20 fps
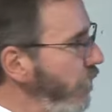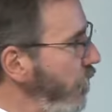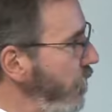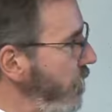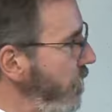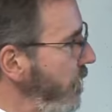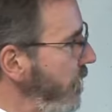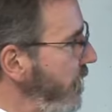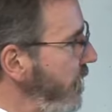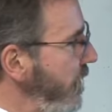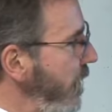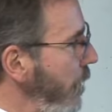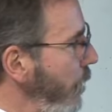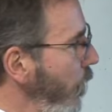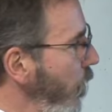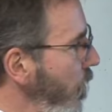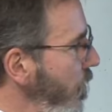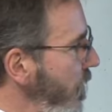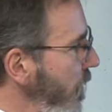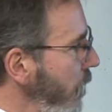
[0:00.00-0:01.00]
versus
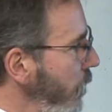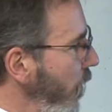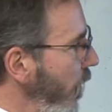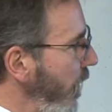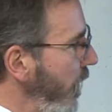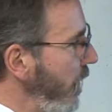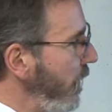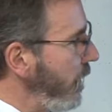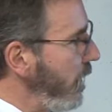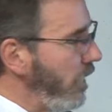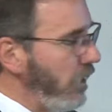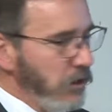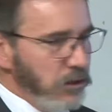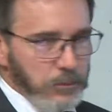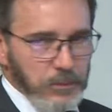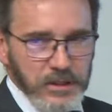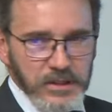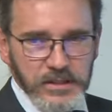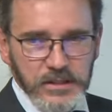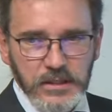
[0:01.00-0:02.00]
emerging market
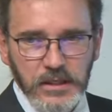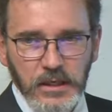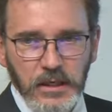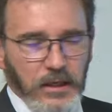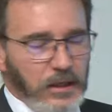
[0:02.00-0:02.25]
economies